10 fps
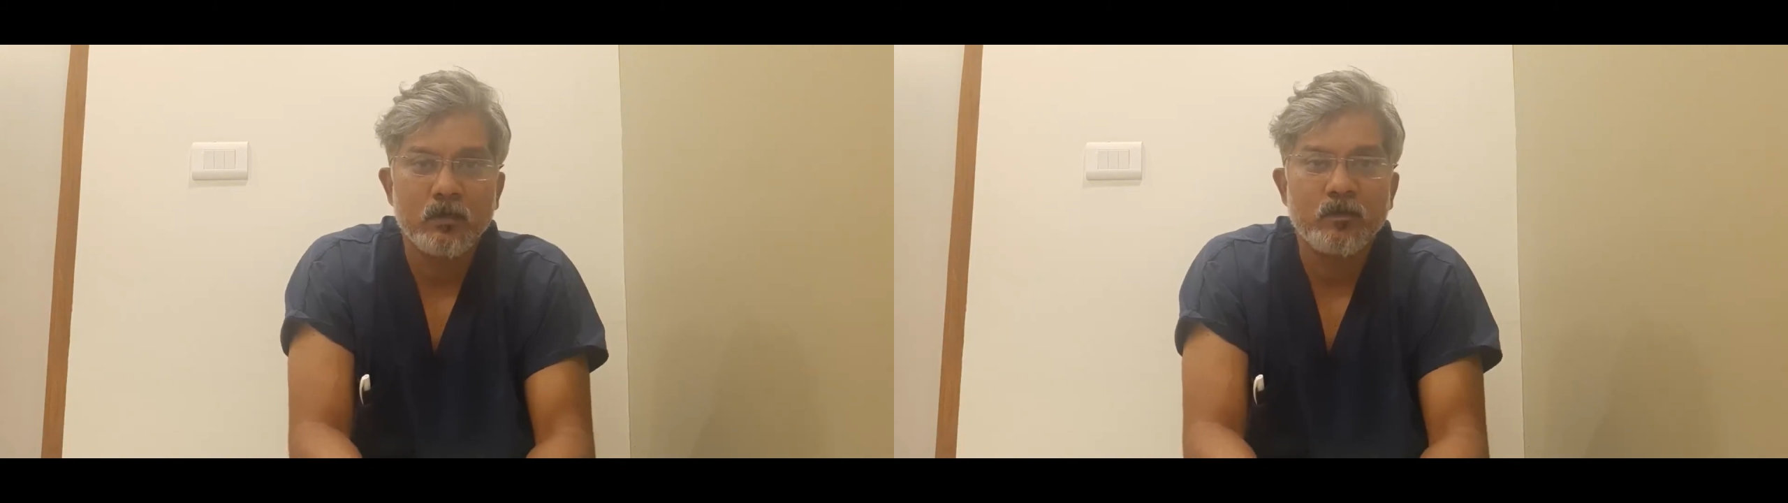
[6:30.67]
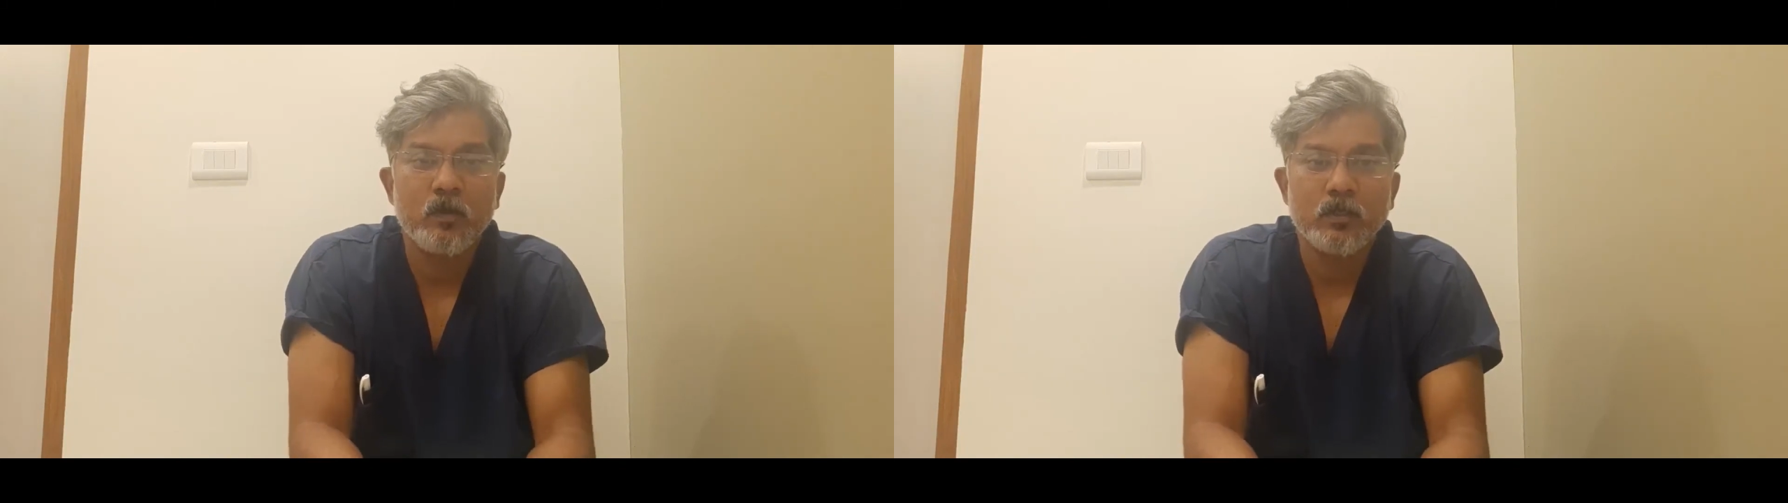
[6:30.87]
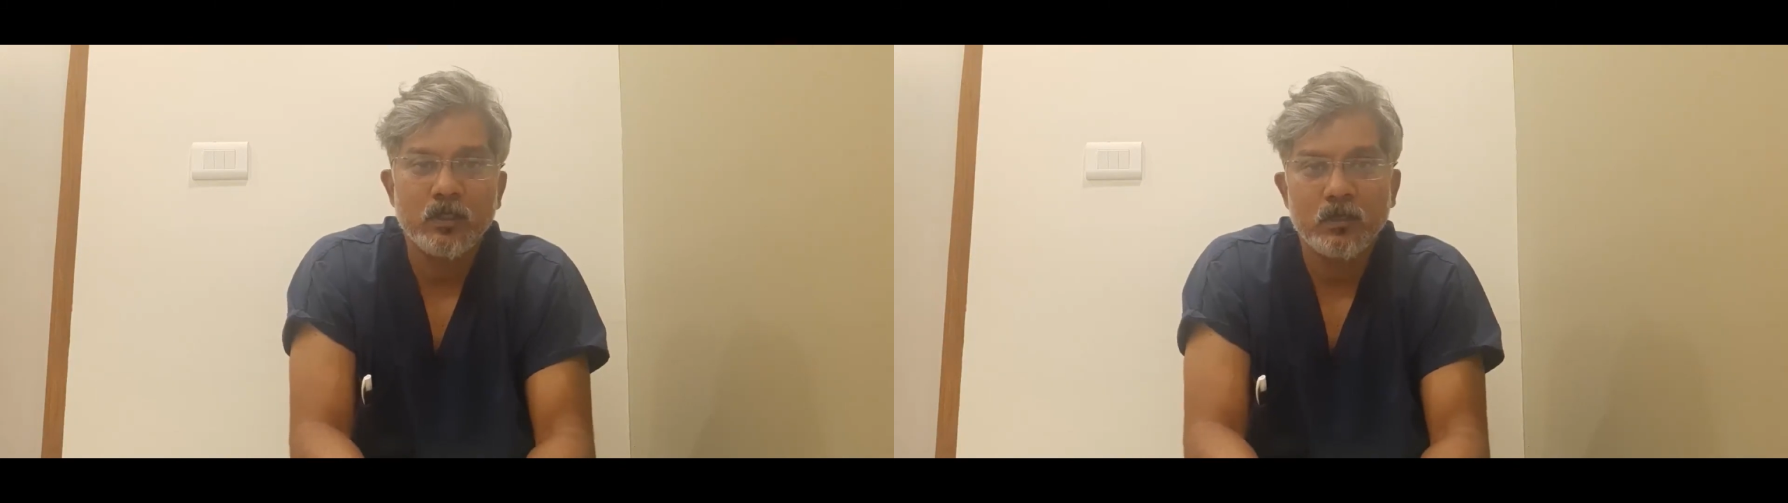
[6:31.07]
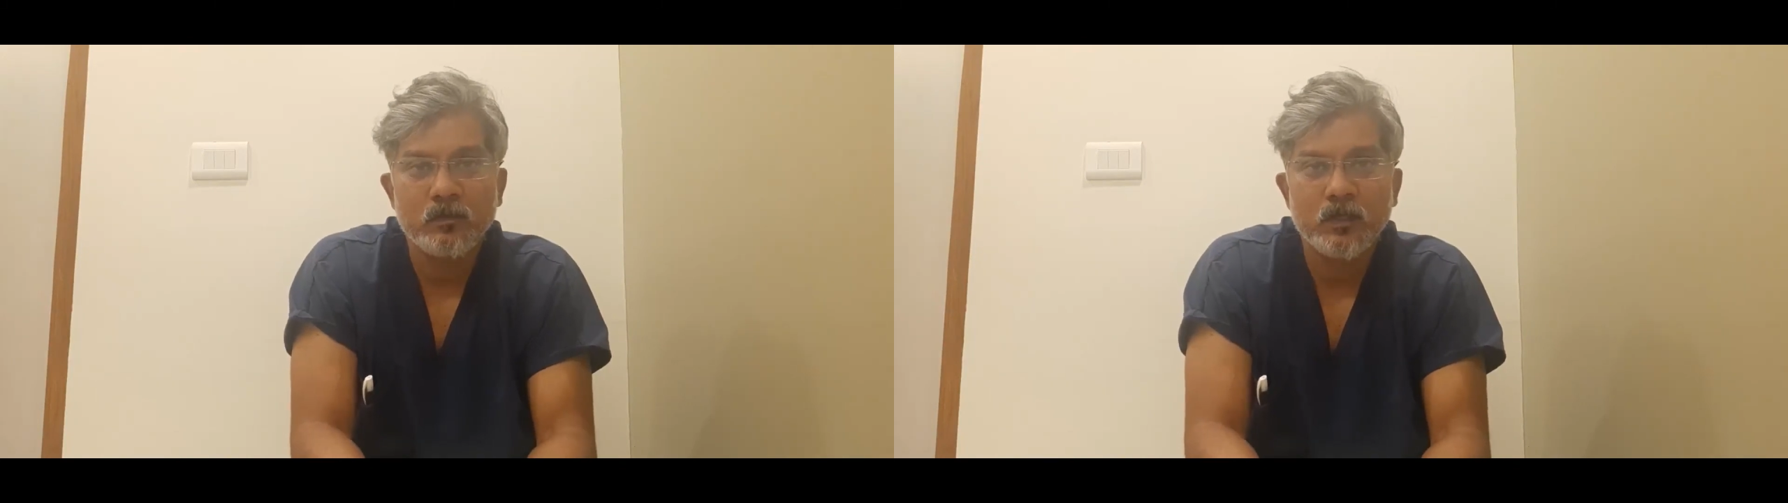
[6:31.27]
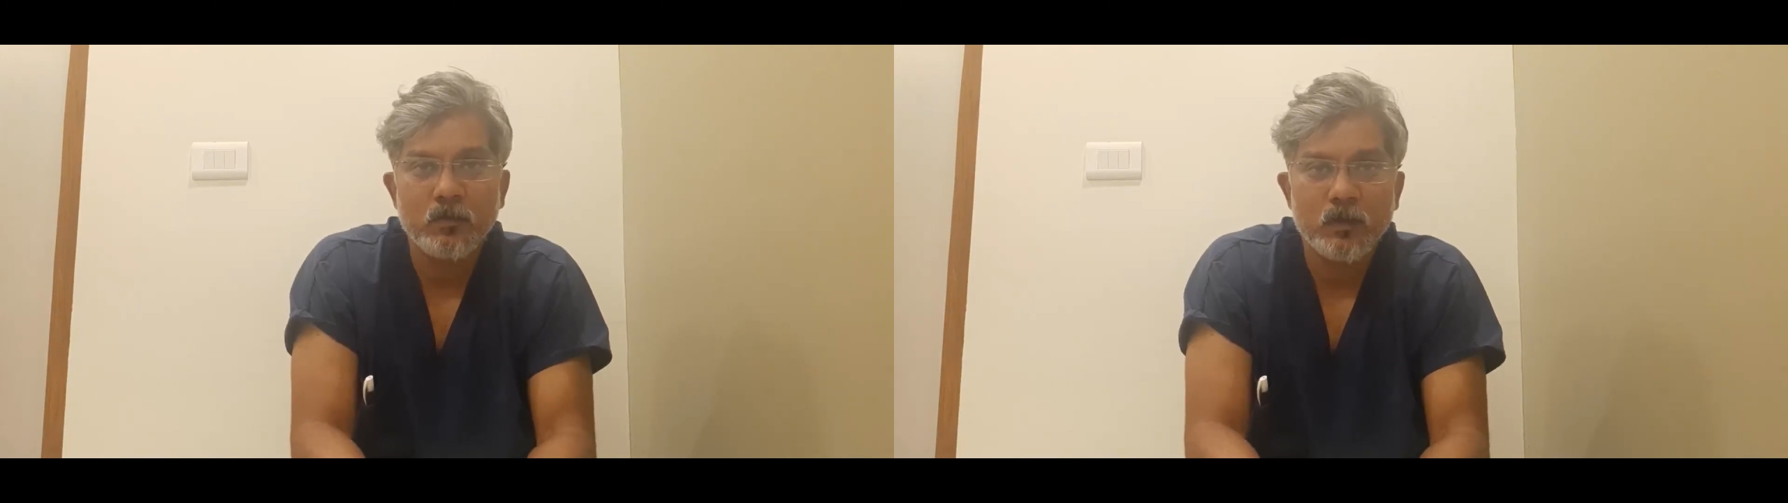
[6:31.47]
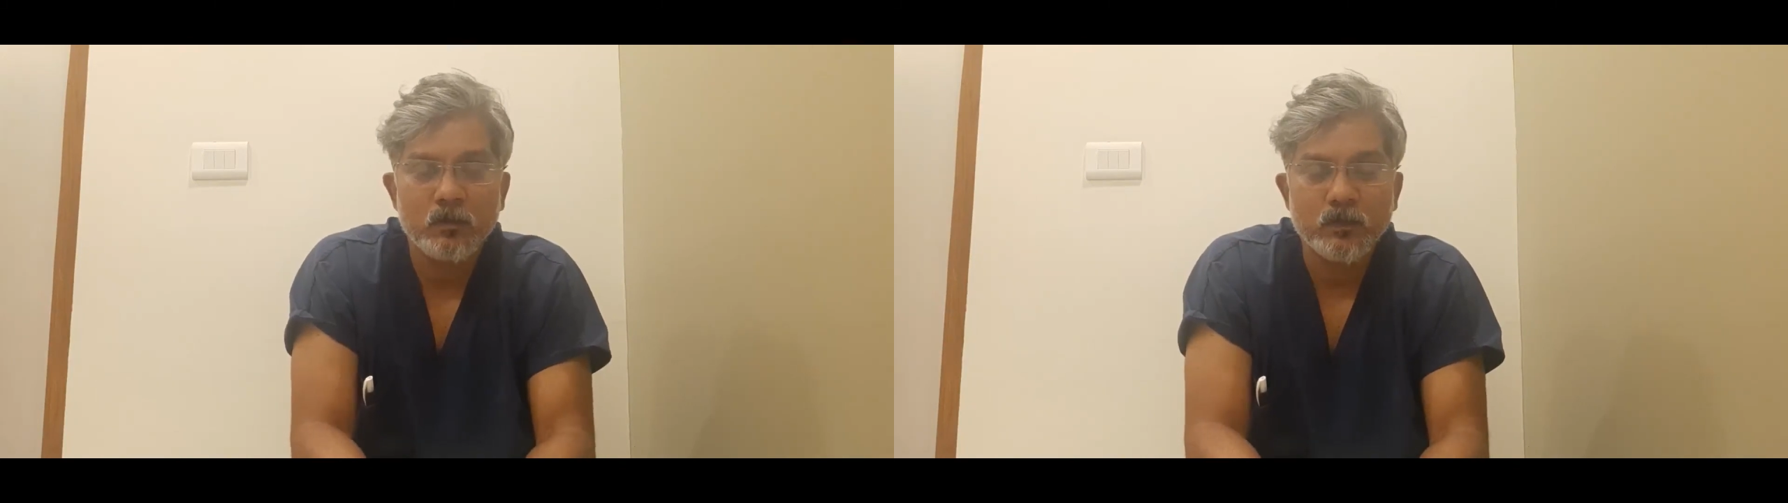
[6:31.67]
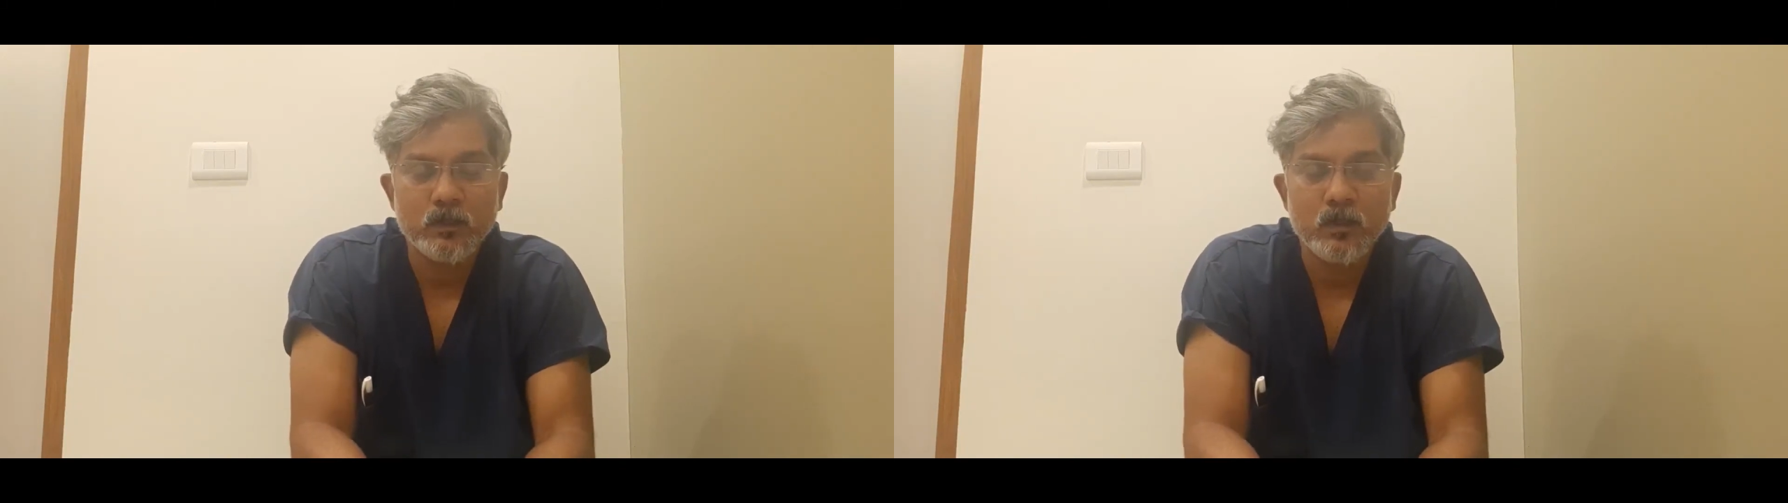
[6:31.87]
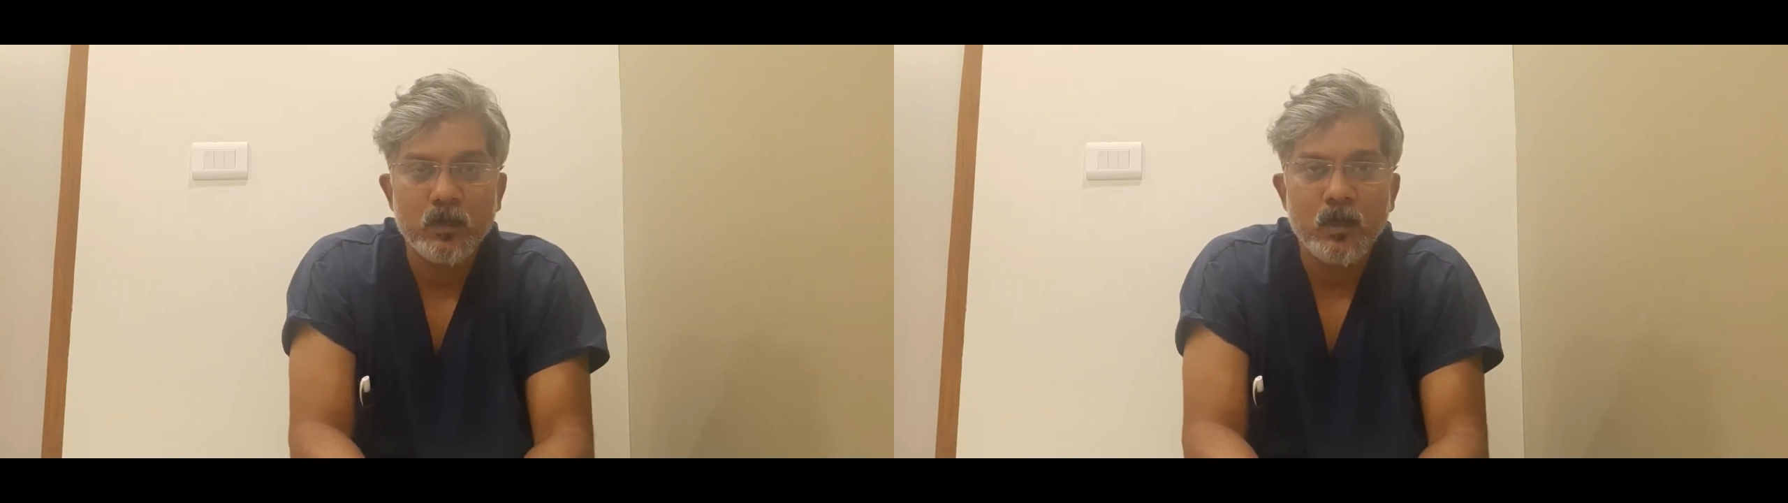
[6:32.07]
of the onset of symptoms.